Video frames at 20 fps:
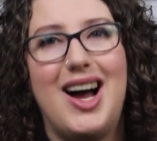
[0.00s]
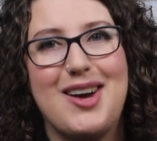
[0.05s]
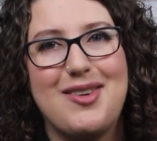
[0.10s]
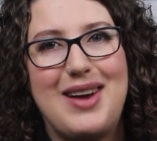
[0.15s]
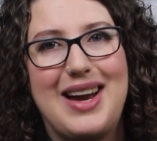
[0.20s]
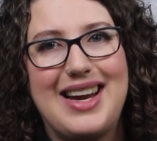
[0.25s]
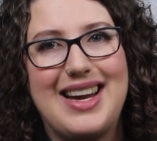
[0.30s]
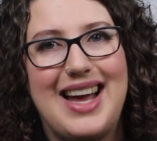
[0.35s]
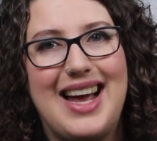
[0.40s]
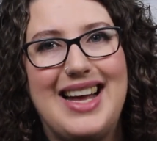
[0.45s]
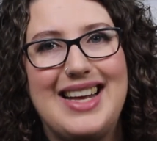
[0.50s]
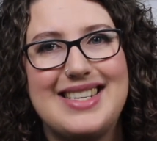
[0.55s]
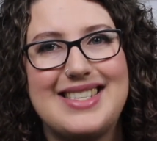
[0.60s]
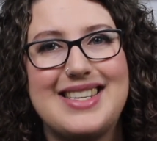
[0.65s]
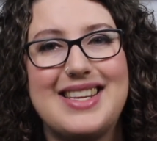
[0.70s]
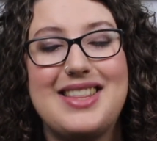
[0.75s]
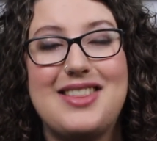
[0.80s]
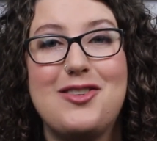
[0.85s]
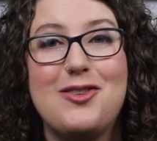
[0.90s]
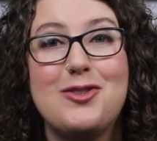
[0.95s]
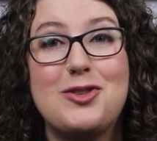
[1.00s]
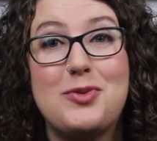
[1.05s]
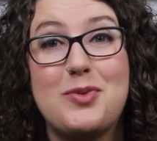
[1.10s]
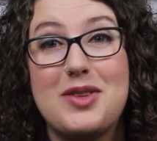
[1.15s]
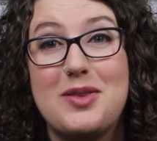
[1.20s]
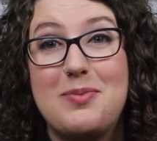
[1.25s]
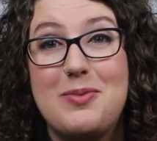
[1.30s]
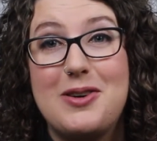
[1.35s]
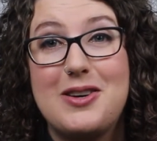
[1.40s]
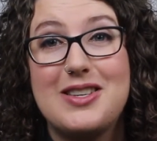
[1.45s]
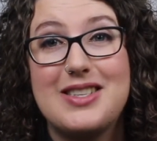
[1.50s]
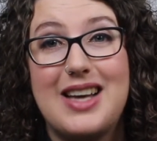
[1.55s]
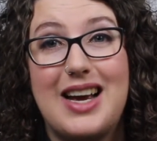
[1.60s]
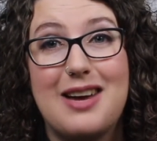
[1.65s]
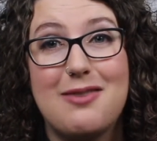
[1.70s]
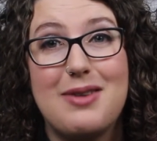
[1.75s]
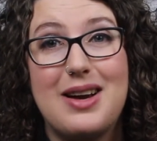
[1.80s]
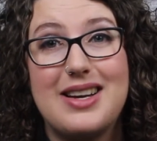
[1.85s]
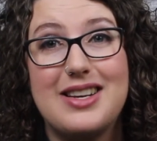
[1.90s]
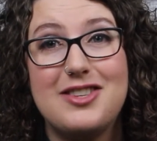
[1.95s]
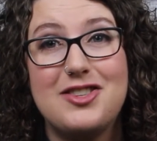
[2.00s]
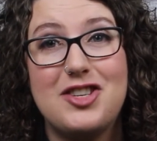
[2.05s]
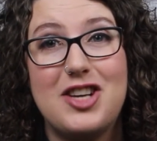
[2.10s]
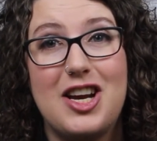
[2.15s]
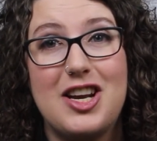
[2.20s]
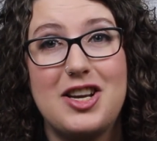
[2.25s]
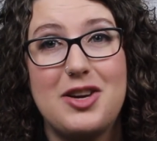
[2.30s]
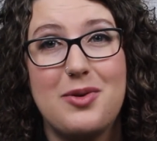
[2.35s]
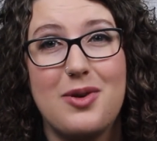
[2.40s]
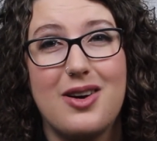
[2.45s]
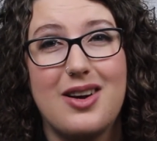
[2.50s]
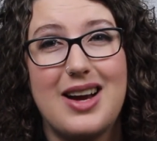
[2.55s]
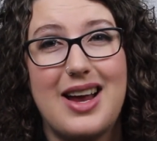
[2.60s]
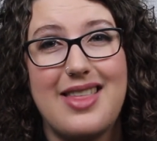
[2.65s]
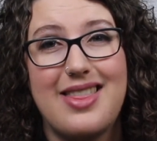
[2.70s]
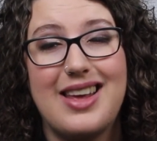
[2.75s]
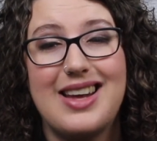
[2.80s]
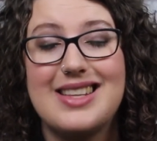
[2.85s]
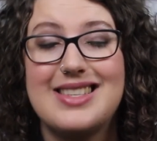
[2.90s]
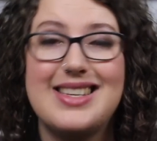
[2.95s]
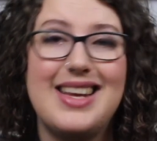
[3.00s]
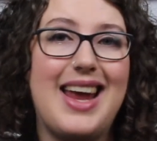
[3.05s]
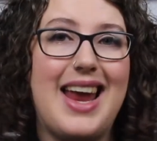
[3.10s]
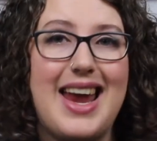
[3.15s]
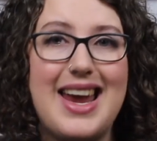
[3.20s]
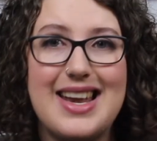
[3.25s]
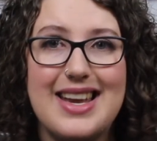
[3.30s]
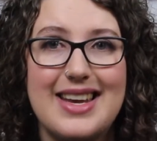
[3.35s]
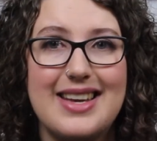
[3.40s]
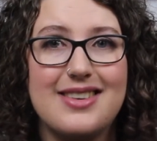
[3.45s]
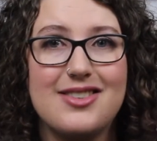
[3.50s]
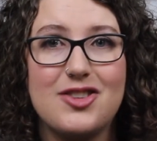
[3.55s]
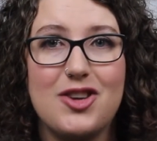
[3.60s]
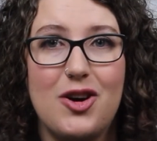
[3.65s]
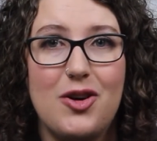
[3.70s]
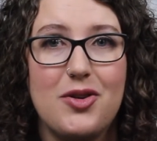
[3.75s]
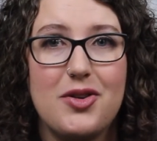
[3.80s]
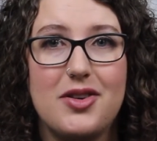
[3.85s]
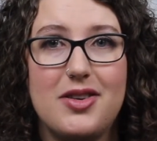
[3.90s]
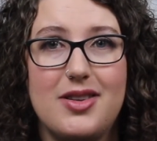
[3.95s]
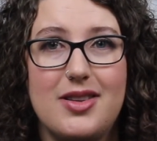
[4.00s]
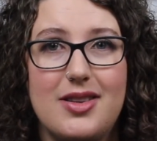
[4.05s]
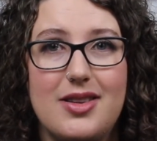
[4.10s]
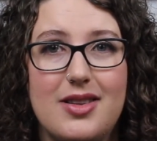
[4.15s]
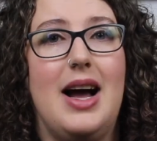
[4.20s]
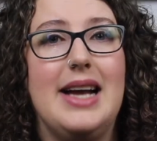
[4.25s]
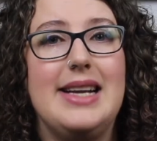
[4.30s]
All right, guys, those were the books I read in January. I think it's eight in total.